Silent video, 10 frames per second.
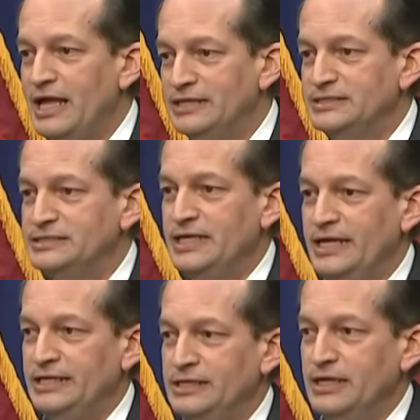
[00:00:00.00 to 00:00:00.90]

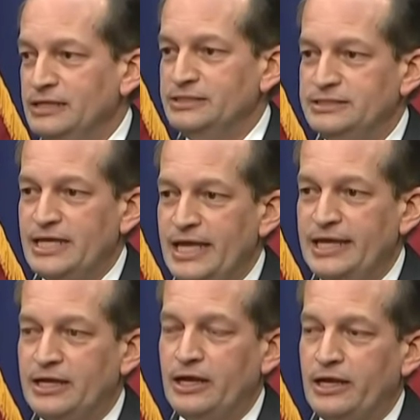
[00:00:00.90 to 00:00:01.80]
hesitate to
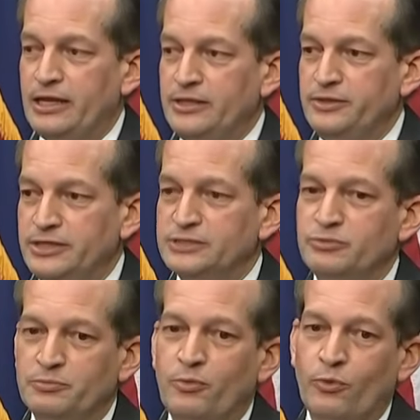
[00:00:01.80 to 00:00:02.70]
take this
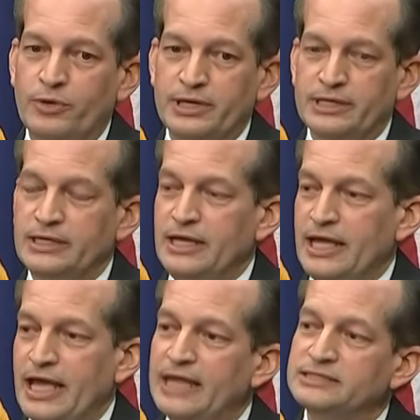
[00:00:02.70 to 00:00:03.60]
reporting
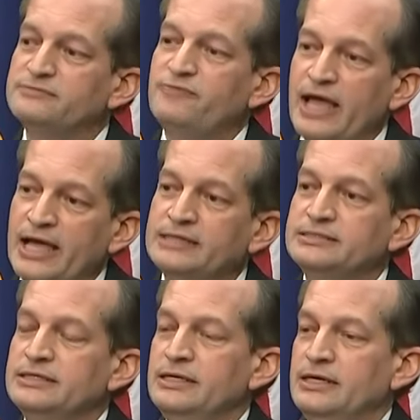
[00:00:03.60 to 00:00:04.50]
as
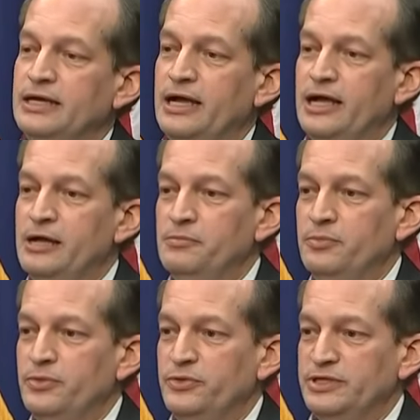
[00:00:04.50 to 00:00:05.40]
fact.
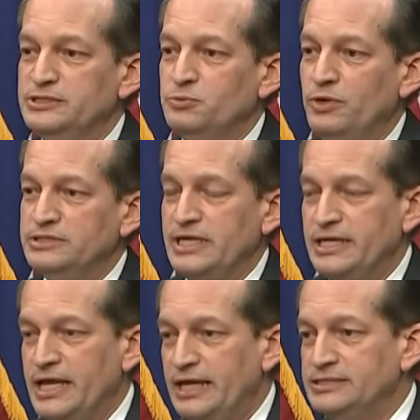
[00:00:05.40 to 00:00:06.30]
This was a
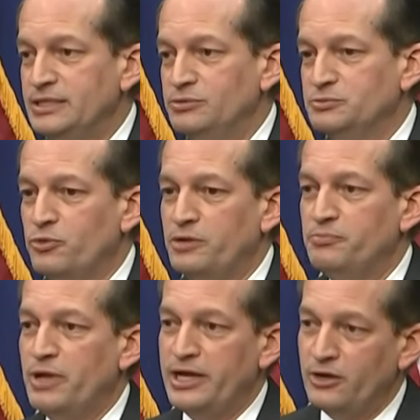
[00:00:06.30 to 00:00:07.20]
case that was
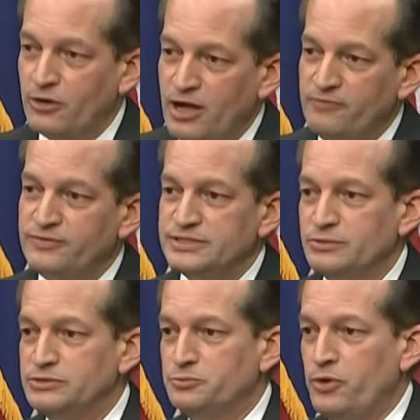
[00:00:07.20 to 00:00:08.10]
brought by our office. It
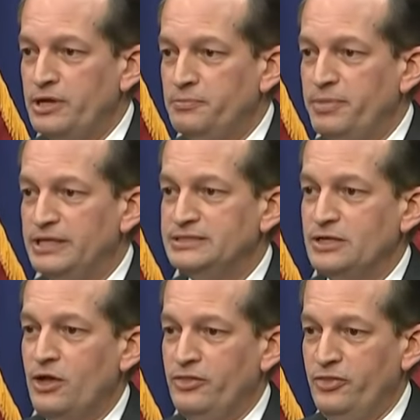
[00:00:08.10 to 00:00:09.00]
was brought based
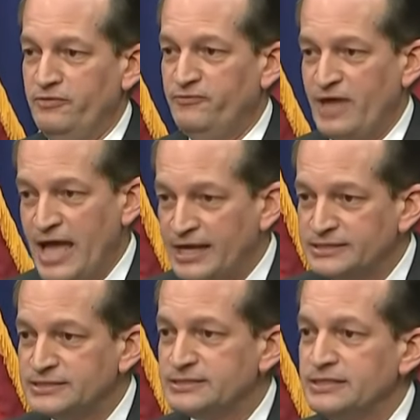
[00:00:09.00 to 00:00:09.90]
on the
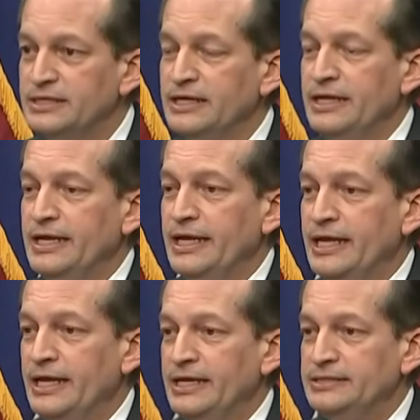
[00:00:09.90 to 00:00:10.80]
facts.
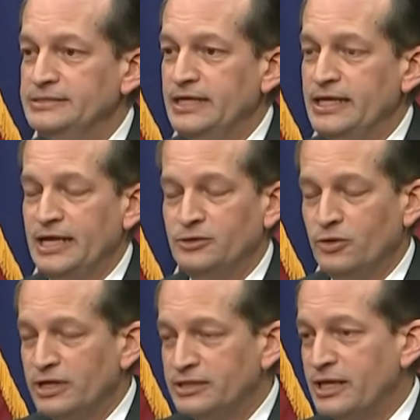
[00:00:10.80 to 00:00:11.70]
And I
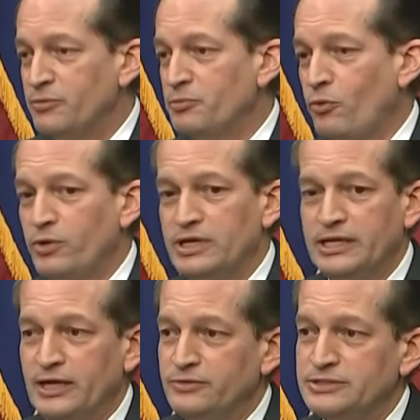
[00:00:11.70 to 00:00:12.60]
look at that reporting
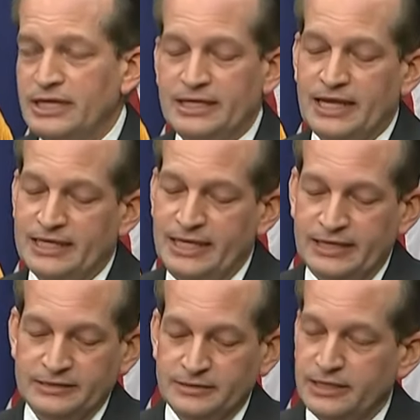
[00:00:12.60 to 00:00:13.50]
and others. I
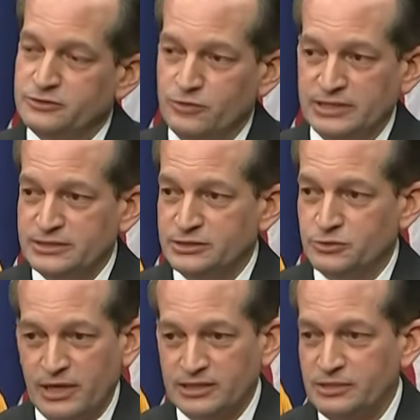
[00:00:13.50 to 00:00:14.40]
can't address it
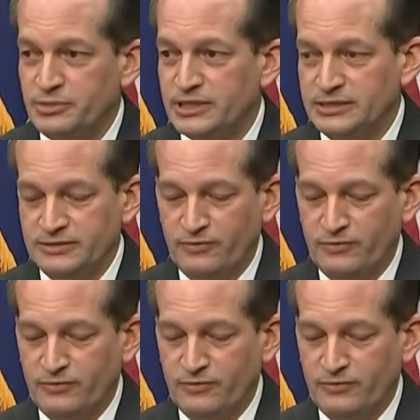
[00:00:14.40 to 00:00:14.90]
directly because of